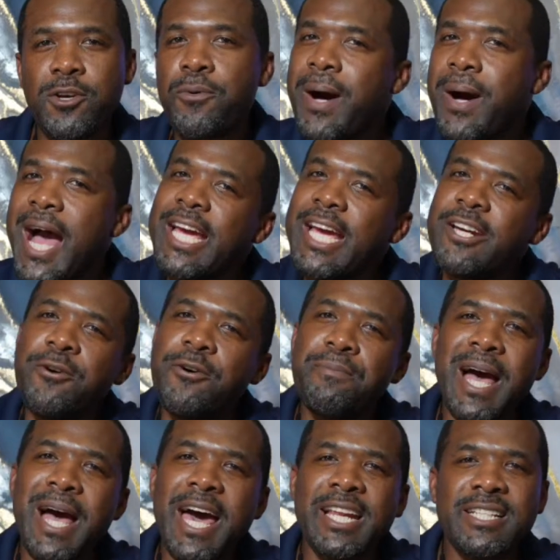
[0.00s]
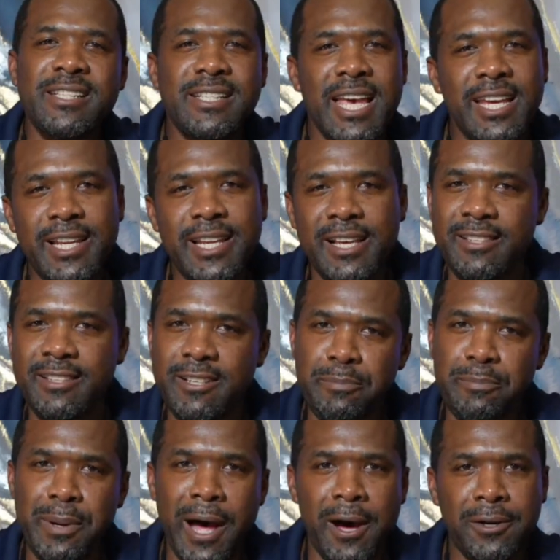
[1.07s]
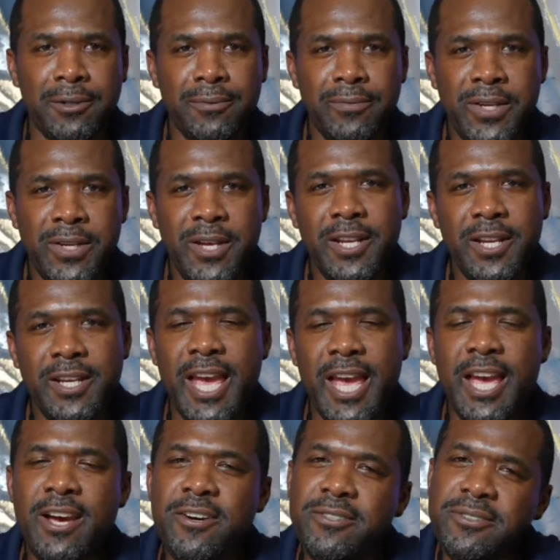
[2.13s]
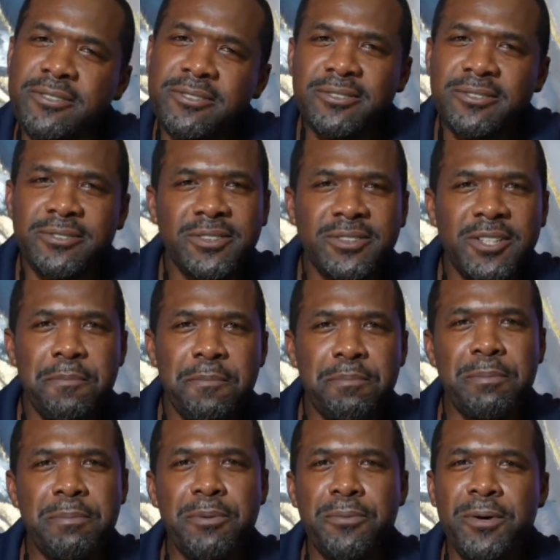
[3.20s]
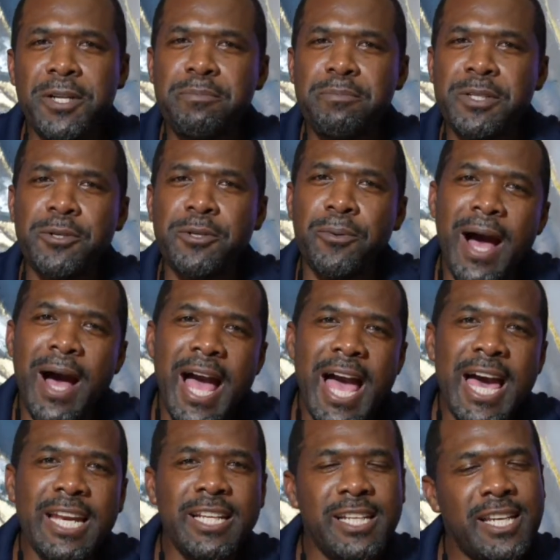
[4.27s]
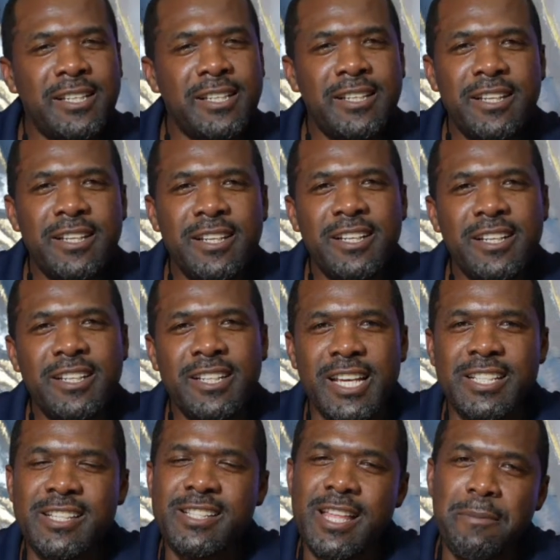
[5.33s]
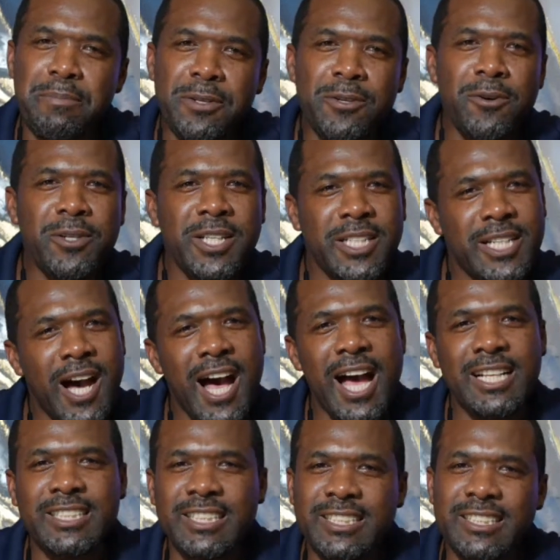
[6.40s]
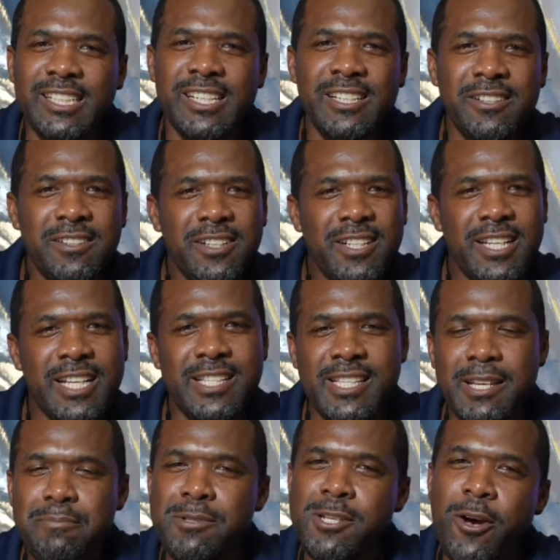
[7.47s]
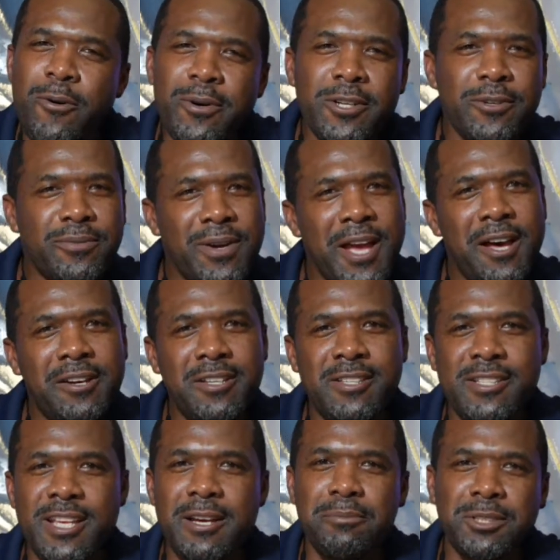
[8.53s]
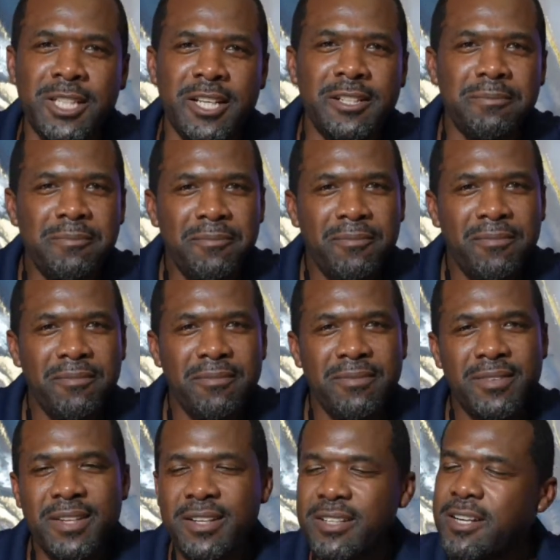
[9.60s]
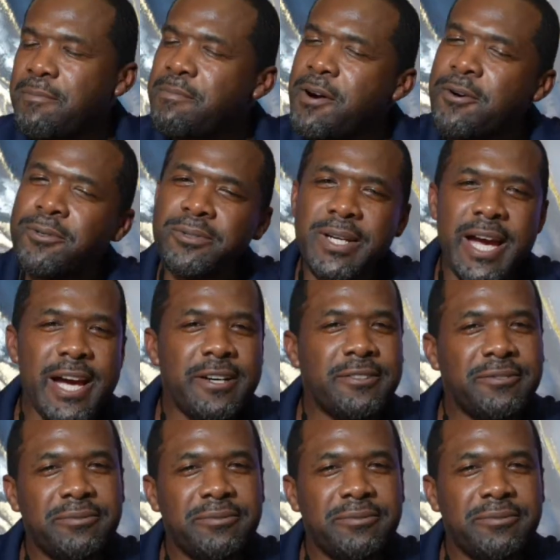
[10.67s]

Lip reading: why ain't nobody say nothing about it? Now, people want to be quiet and they stepping on it cautiously. They tiptoeing around the subject. Come on now.